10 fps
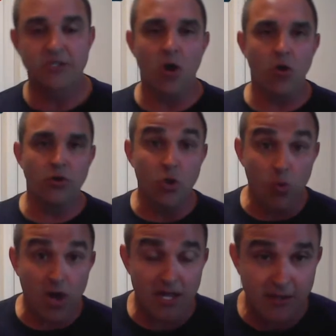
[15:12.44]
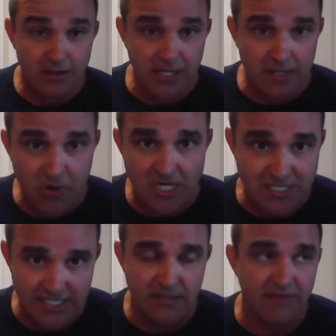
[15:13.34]
So you want the
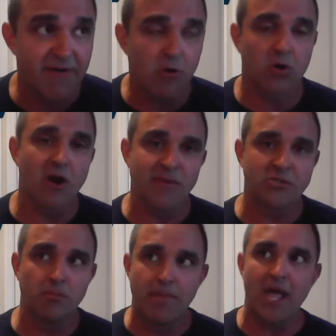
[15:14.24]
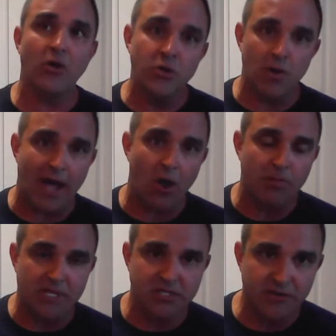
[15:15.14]
president and the federal government to bail you
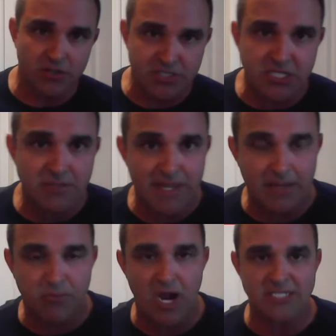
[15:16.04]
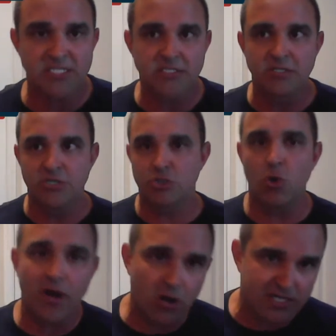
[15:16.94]
out because of your decision-making process to
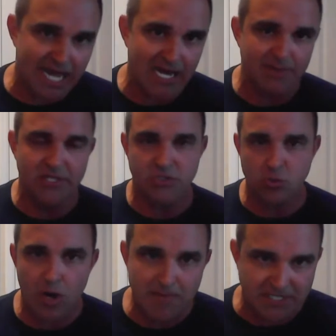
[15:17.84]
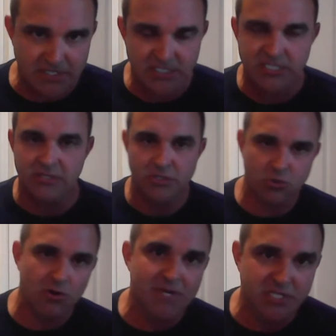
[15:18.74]
destroy our economy, destroy businesses, and
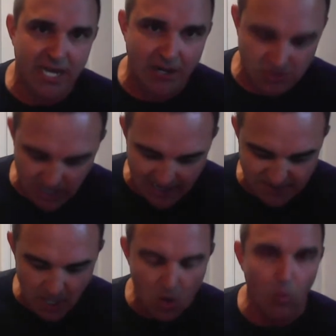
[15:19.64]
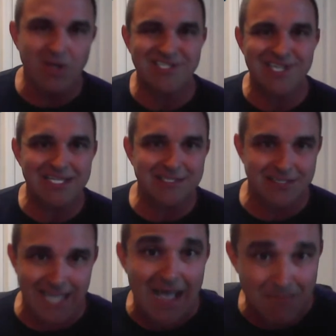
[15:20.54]
destroy Michigan lives. What sense
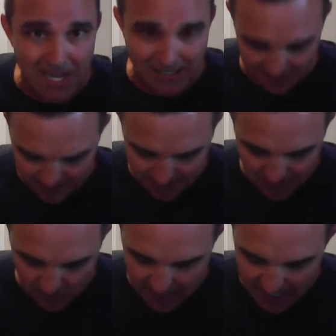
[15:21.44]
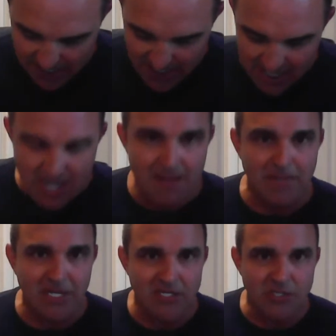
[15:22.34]
does that make? Okay?
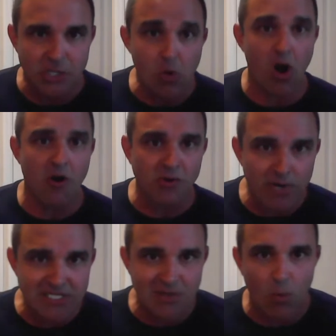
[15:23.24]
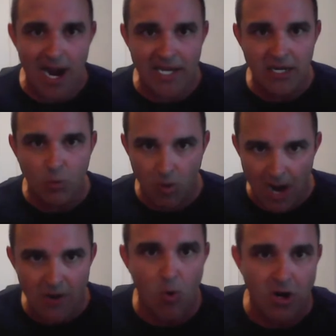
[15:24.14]
Because you are the reason why we're
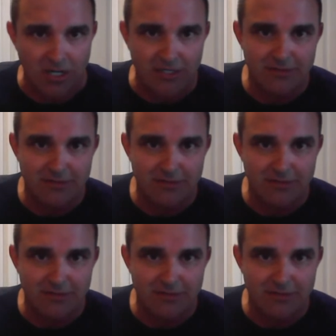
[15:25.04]
out of work.